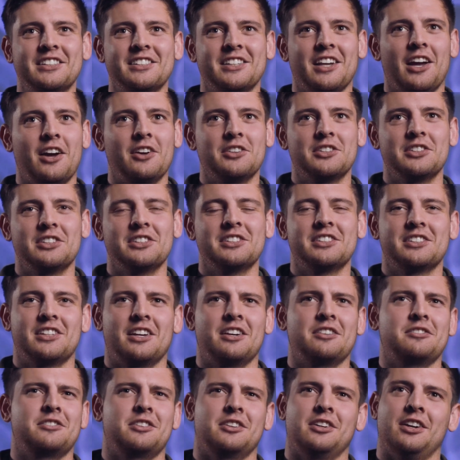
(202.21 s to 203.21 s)
sounds and
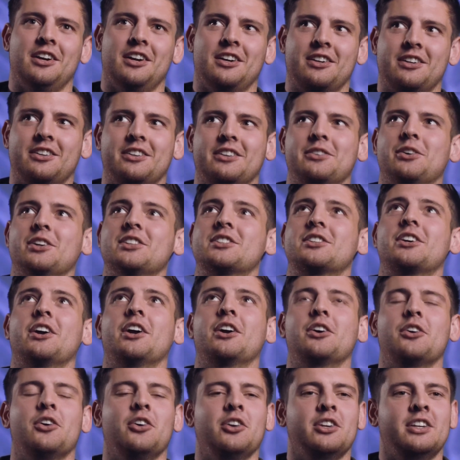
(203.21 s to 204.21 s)
stuff, you're like, what's
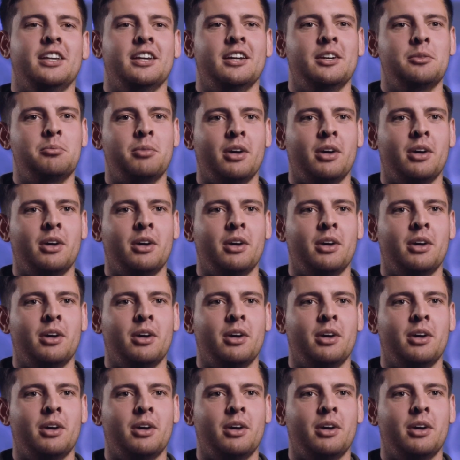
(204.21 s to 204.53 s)
going on here?